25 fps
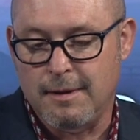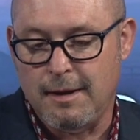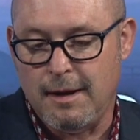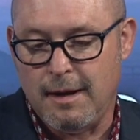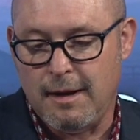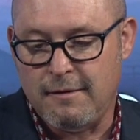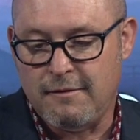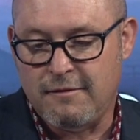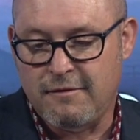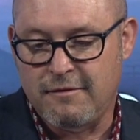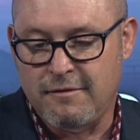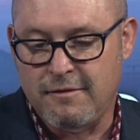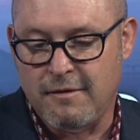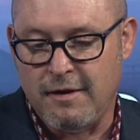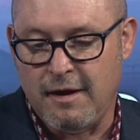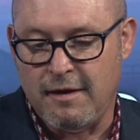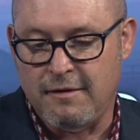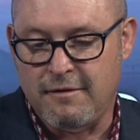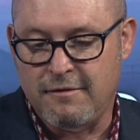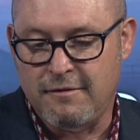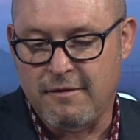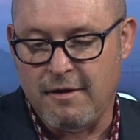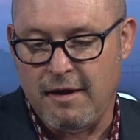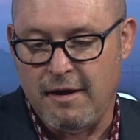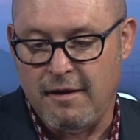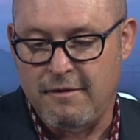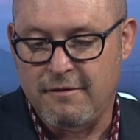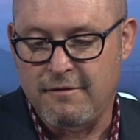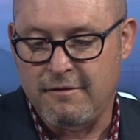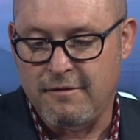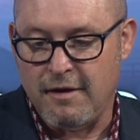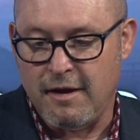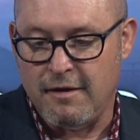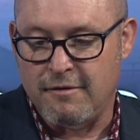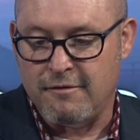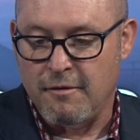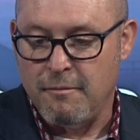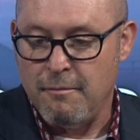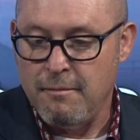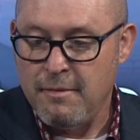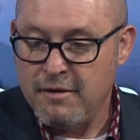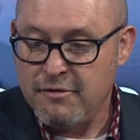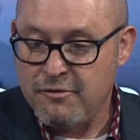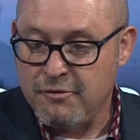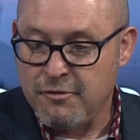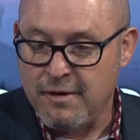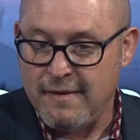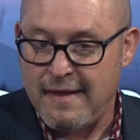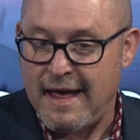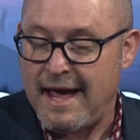It's a
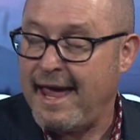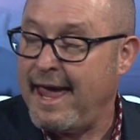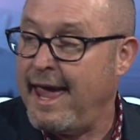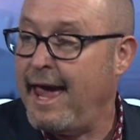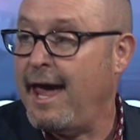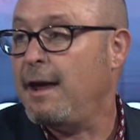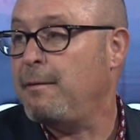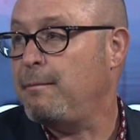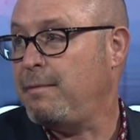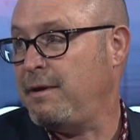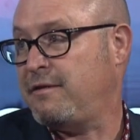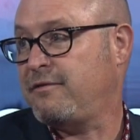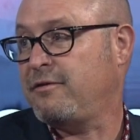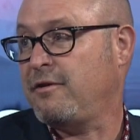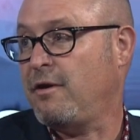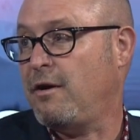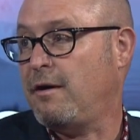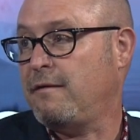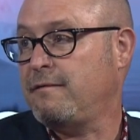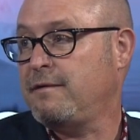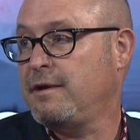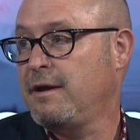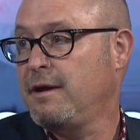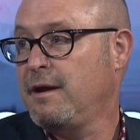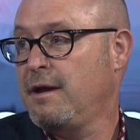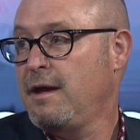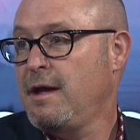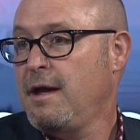mystery that can be solved.